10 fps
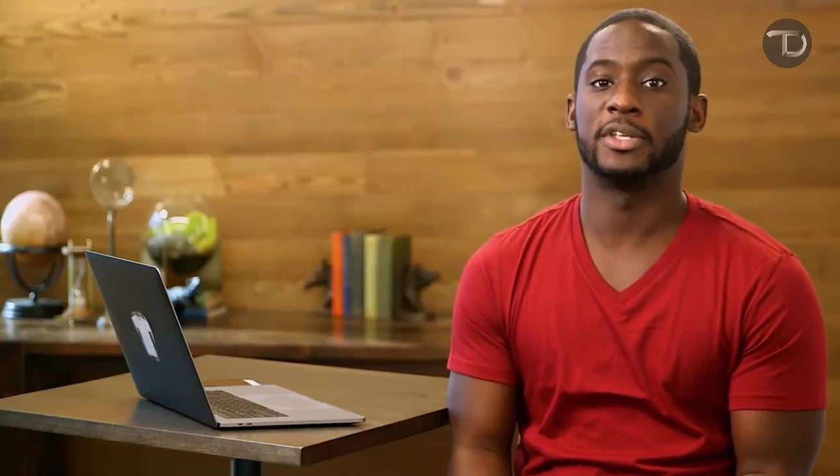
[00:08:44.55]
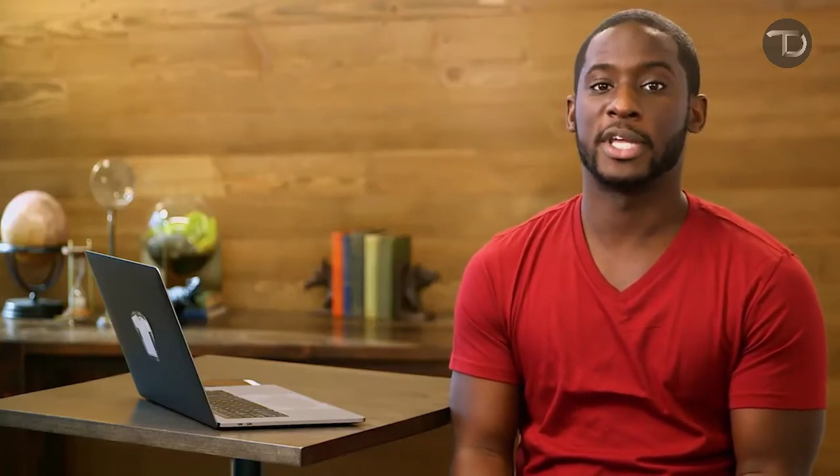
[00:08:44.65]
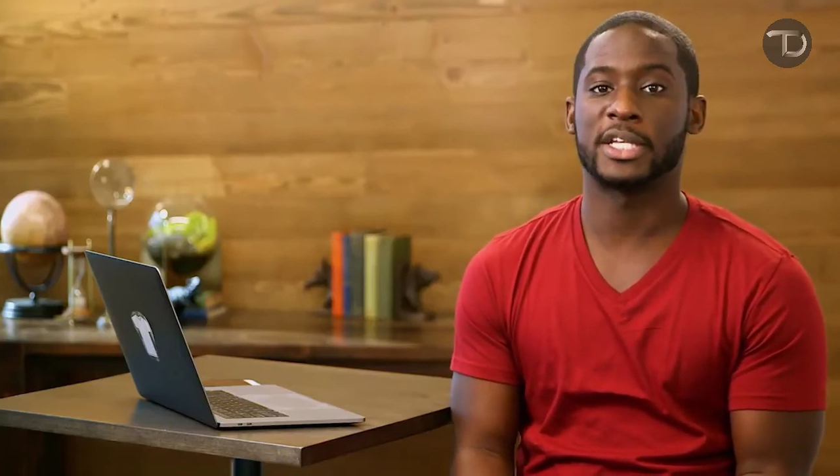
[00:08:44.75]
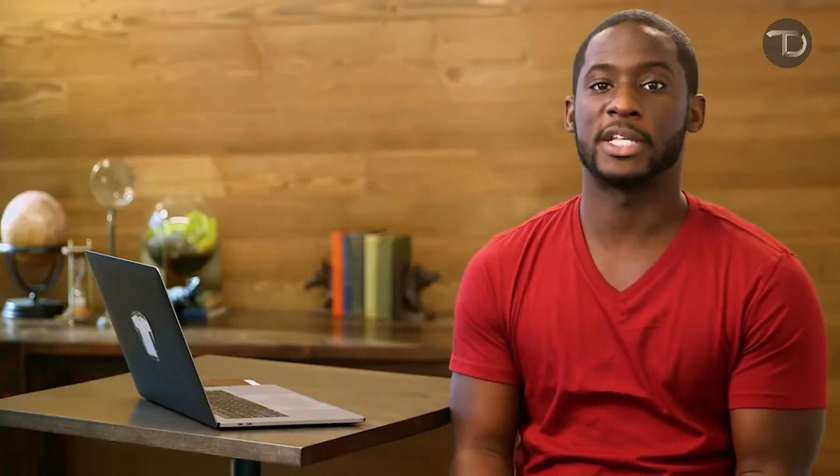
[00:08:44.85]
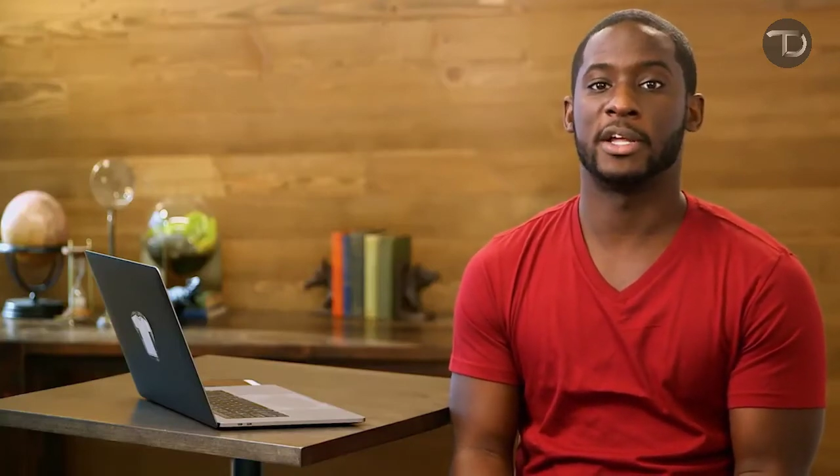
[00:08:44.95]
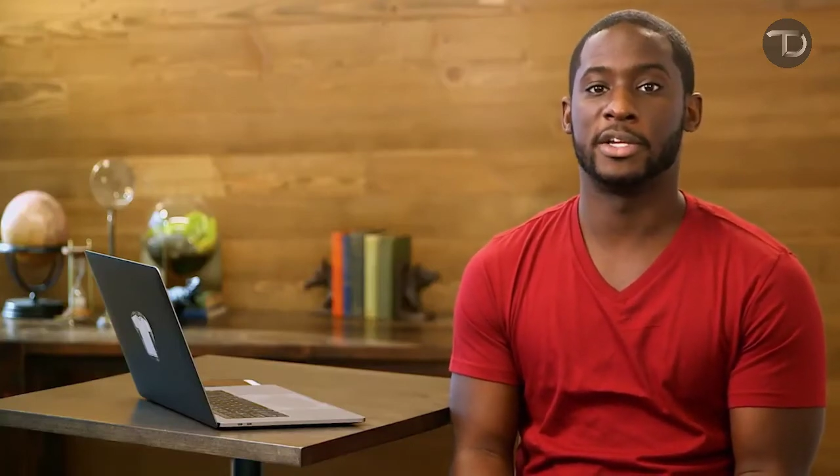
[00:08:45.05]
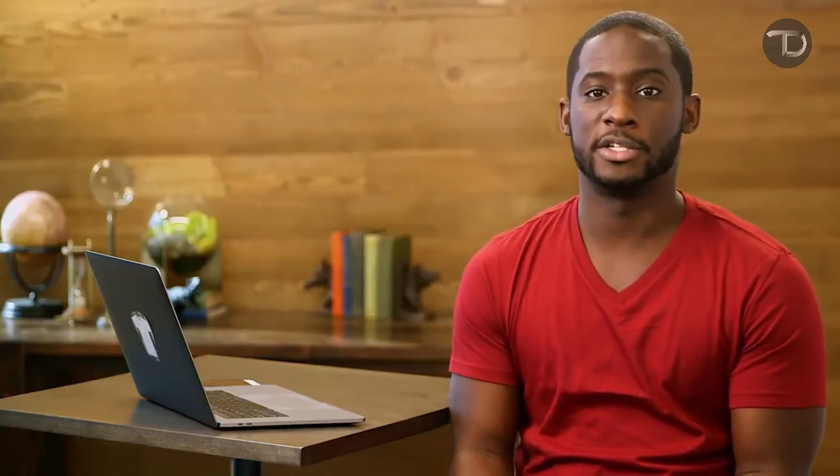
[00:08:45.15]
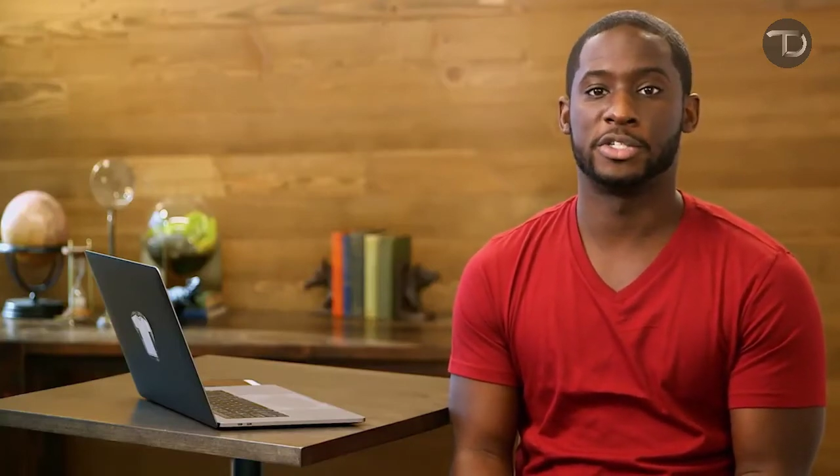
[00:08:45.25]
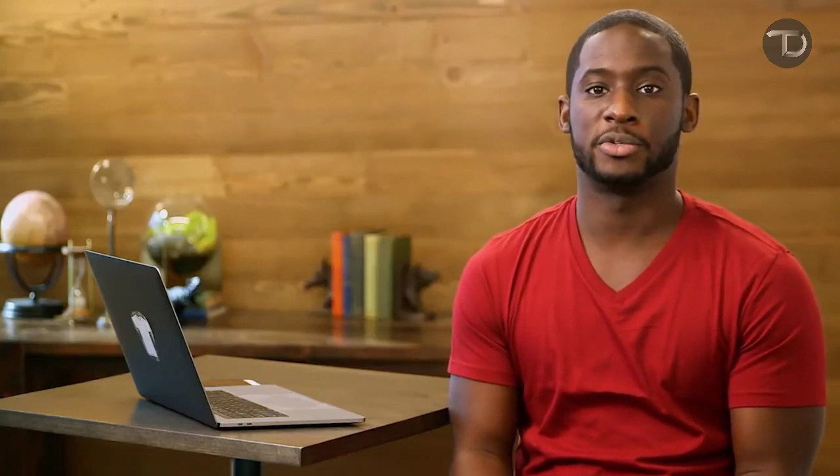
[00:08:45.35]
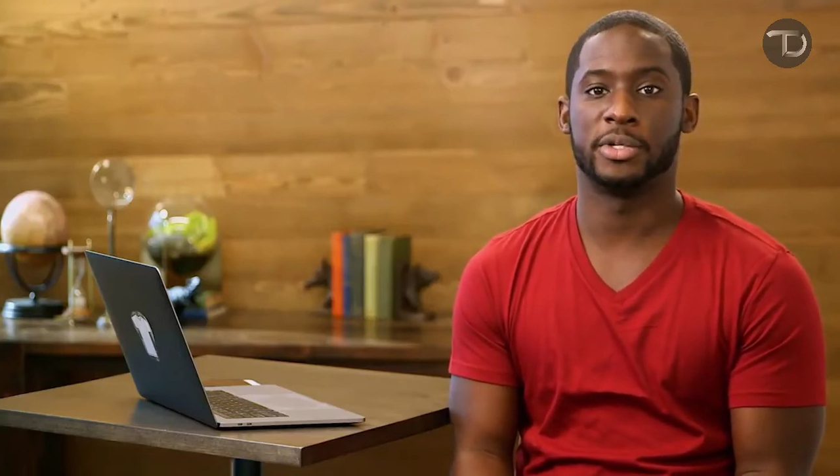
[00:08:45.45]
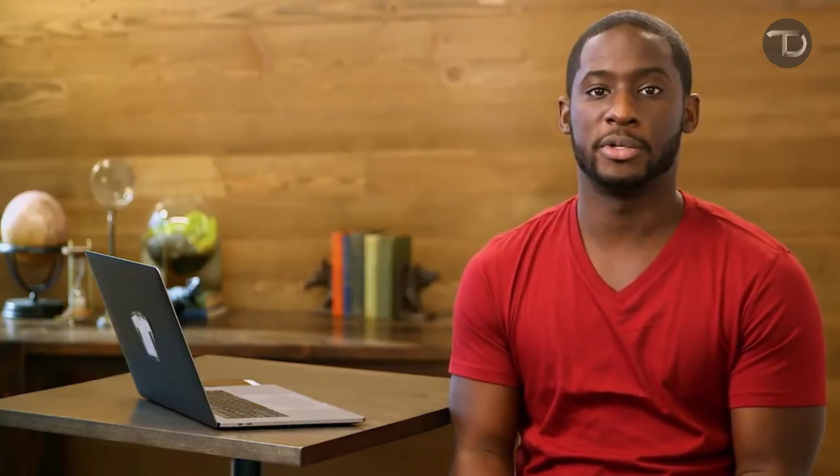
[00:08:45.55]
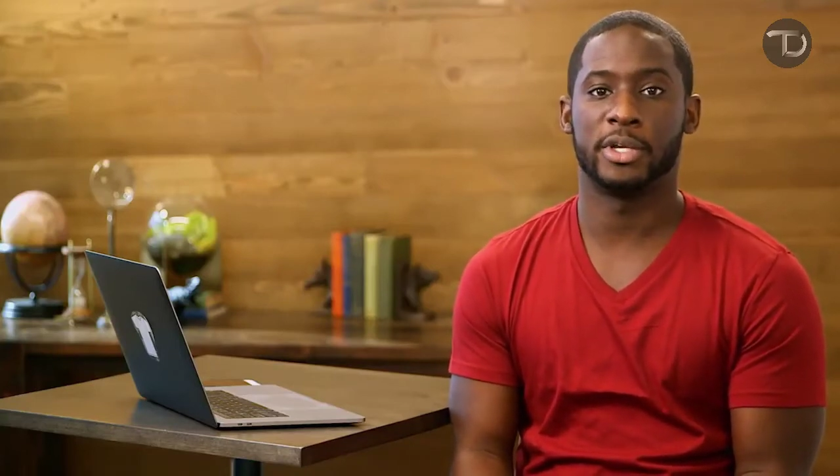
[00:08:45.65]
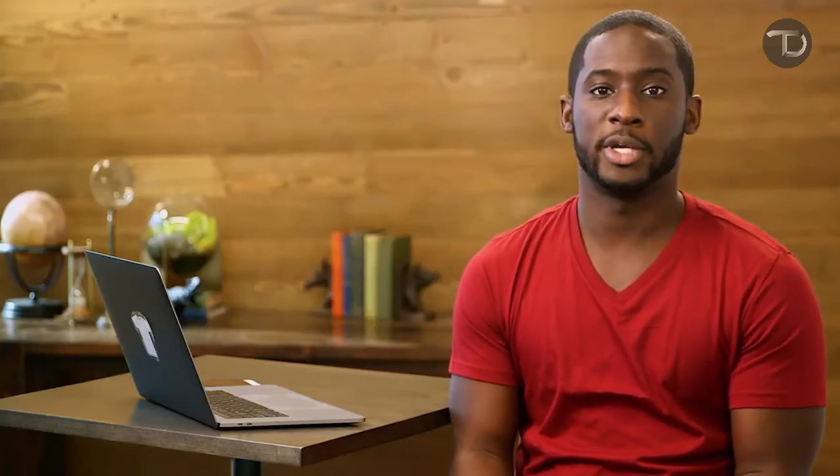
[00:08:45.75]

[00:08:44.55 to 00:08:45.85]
the textile industry,